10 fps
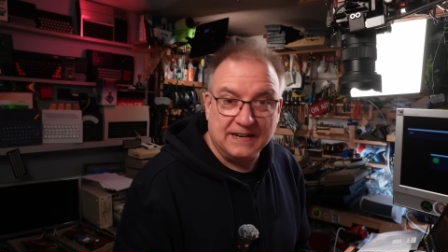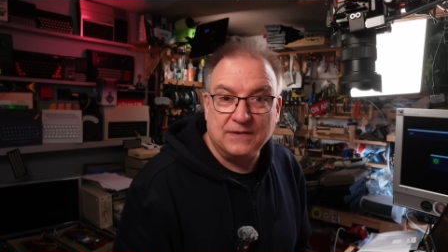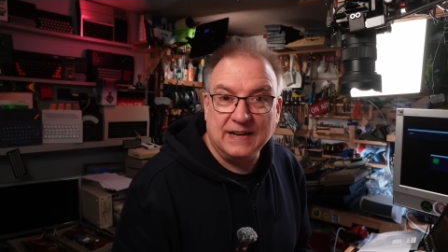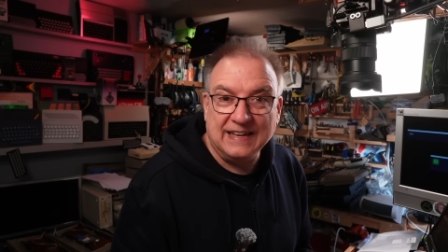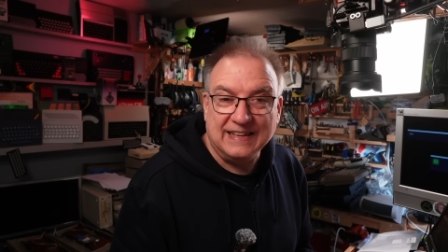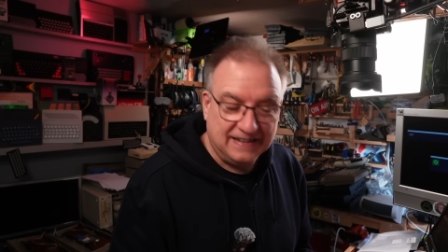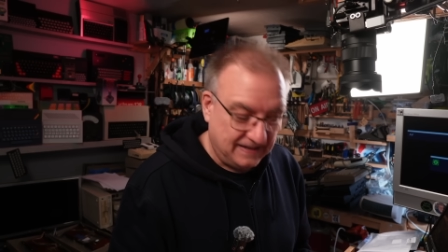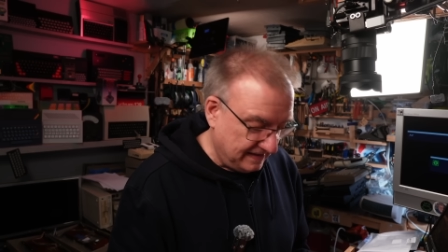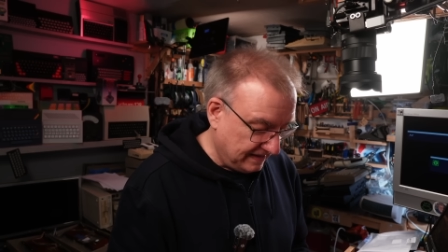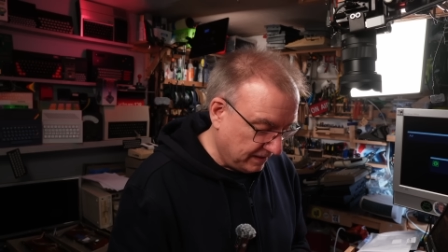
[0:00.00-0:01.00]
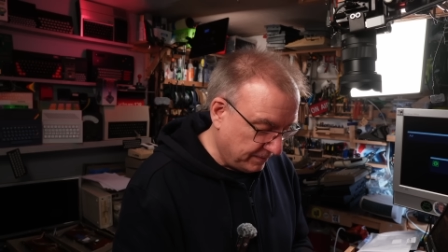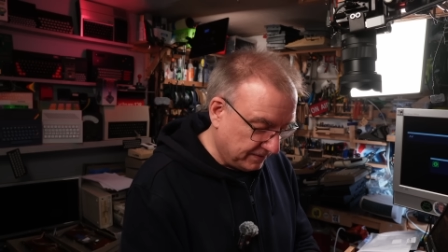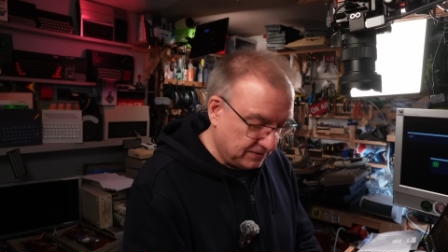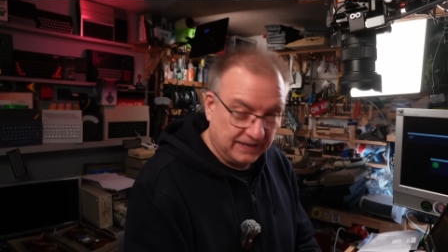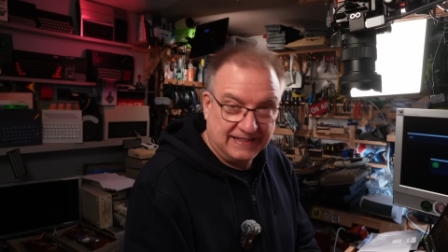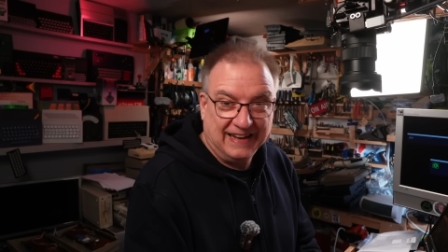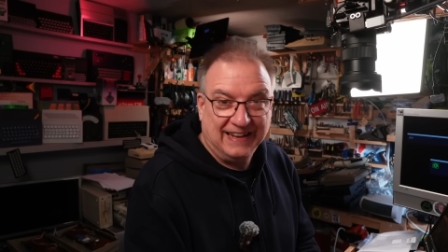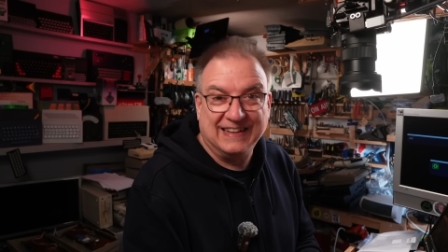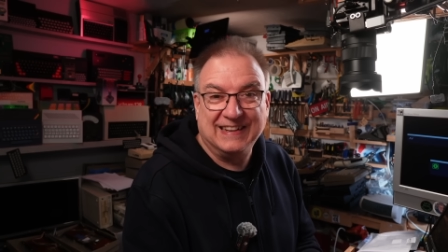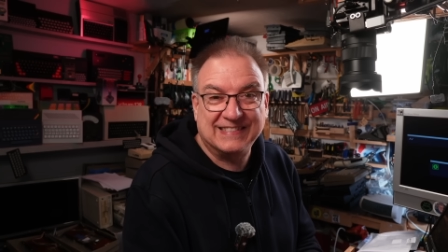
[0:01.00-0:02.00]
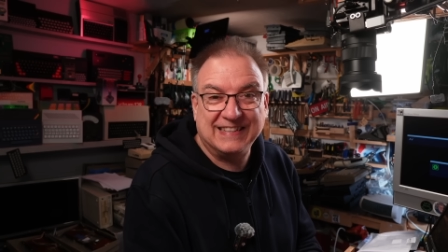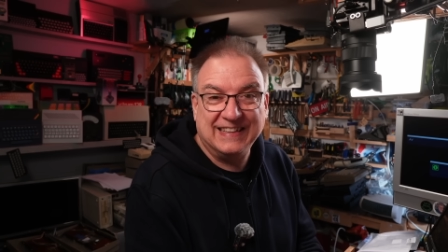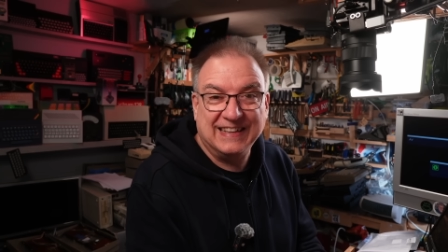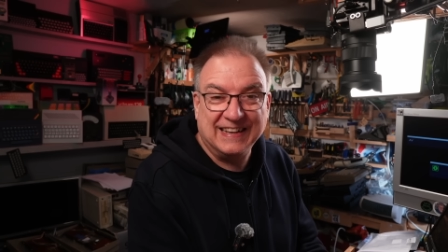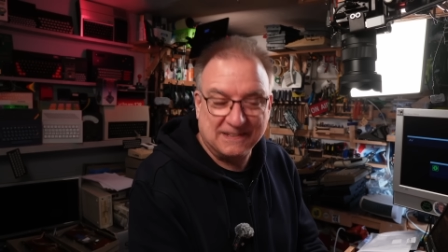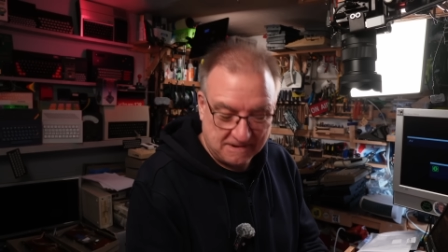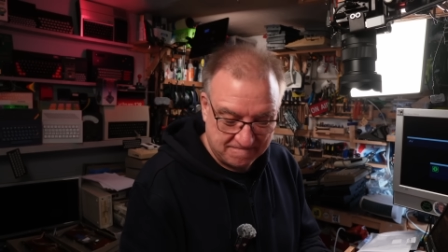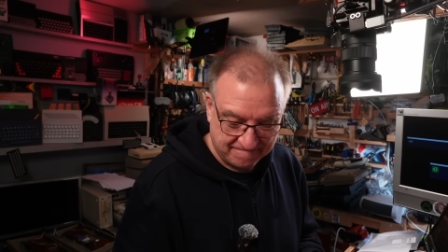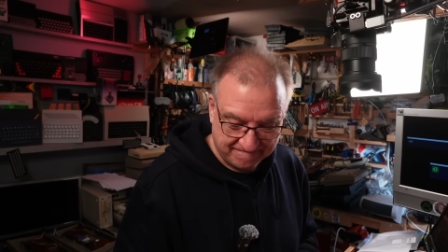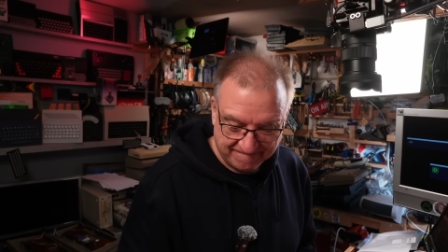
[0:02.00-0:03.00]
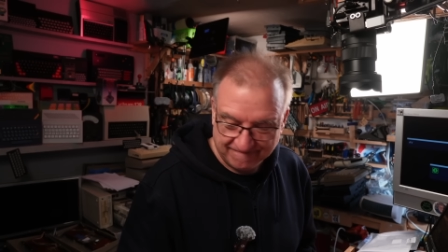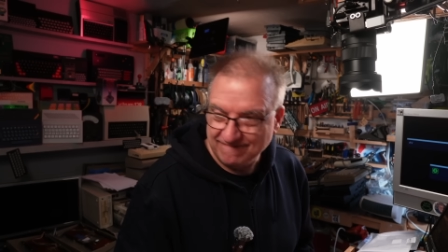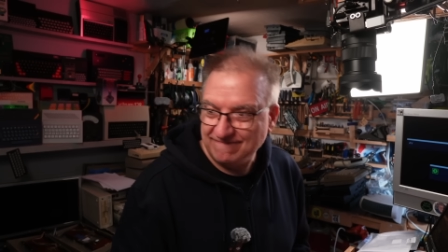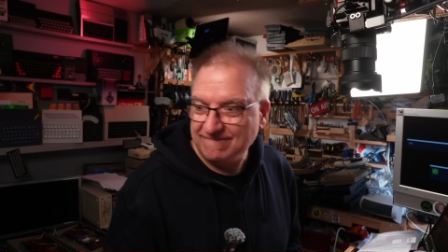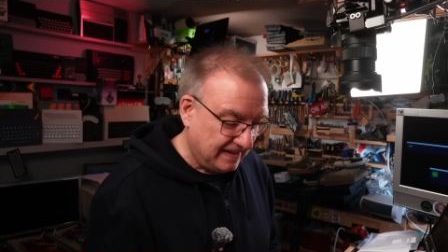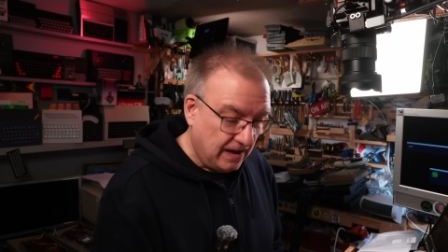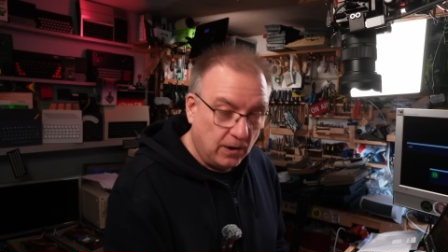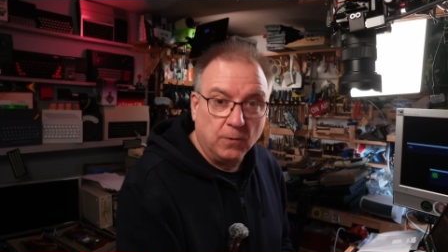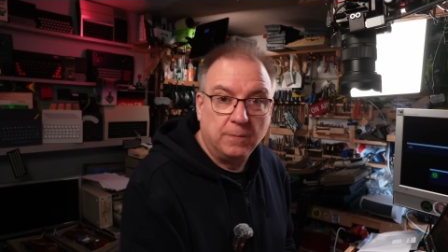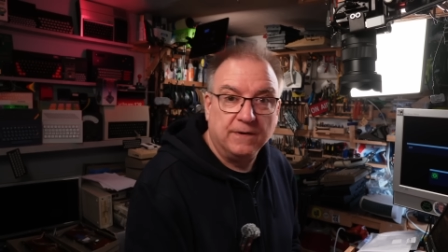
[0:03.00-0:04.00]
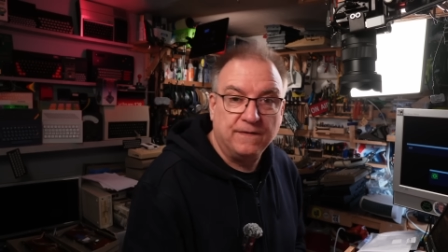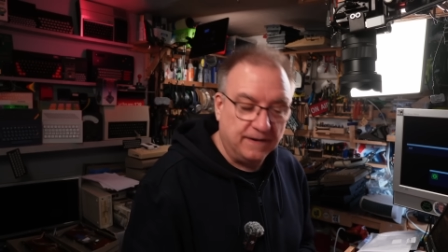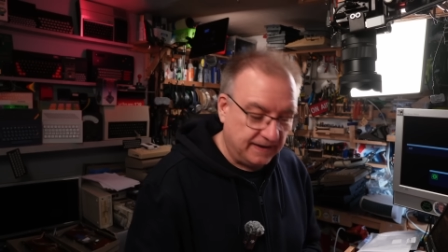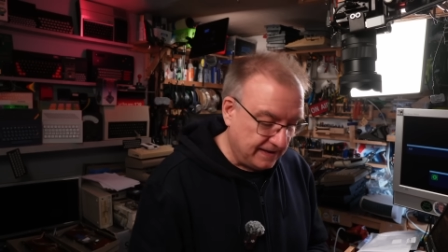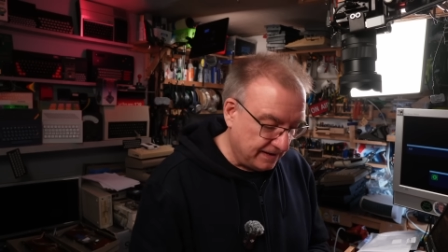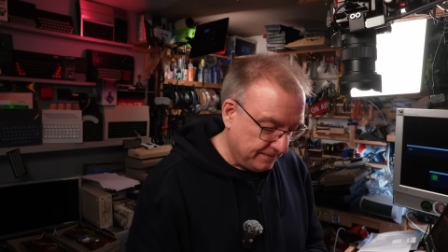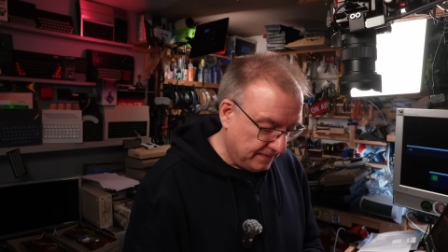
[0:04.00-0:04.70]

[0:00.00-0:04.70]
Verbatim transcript: it really. I hope you enjoyed that. I'll see you in the next one. Oh, before I go,